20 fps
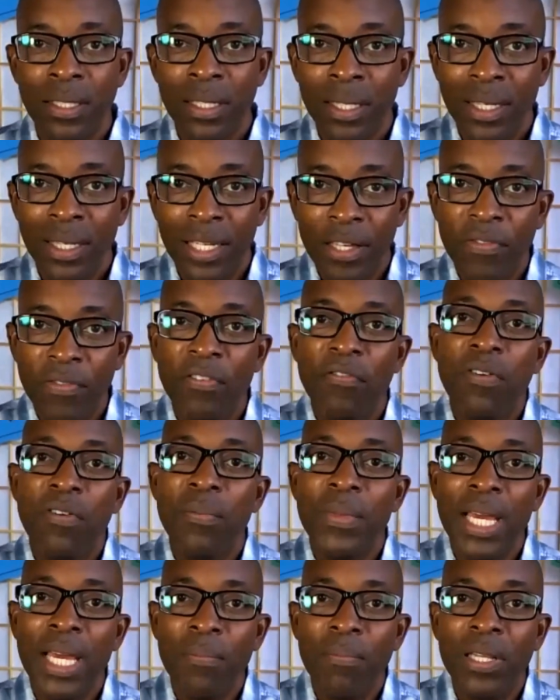Living
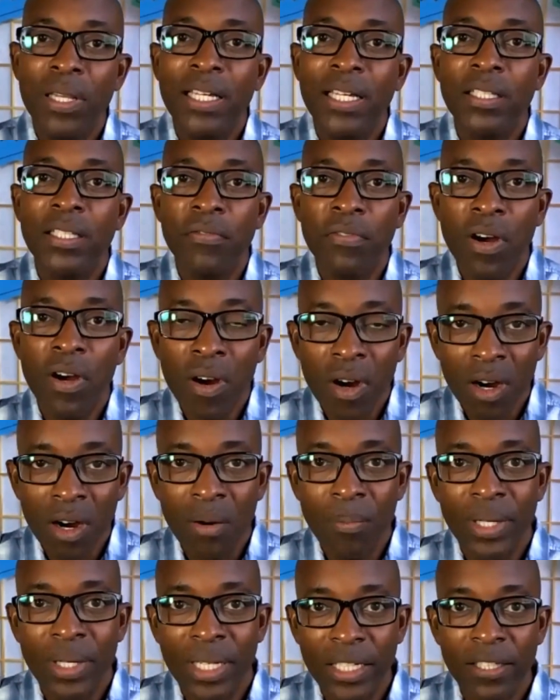from that place of
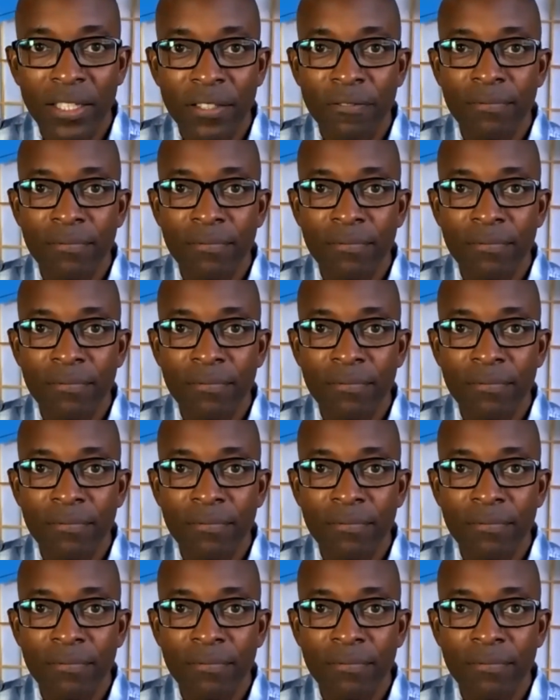harmony.